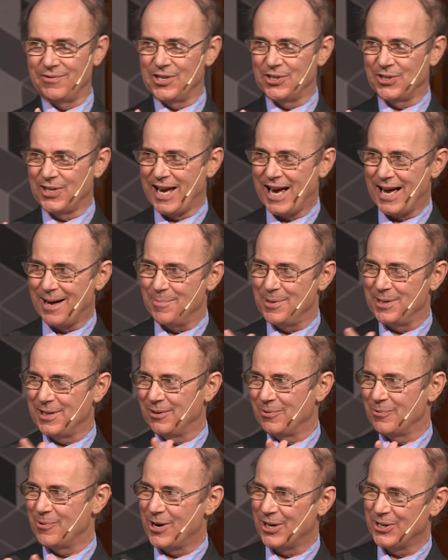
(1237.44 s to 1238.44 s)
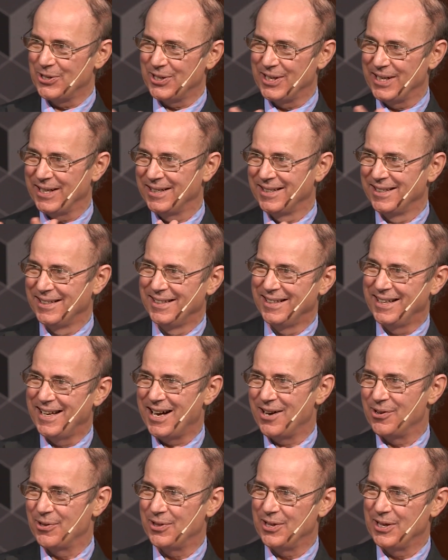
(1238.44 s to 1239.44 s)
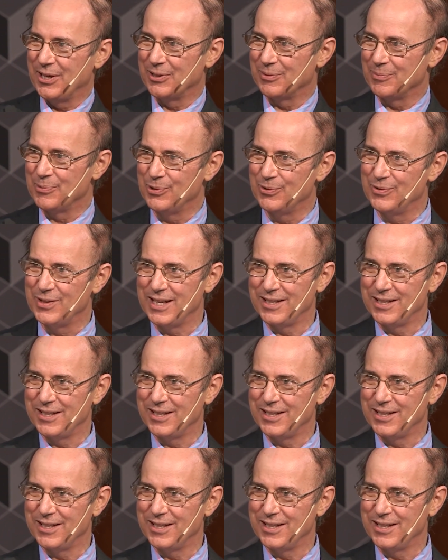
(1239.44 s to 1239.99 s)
of this cabin and watching how things move,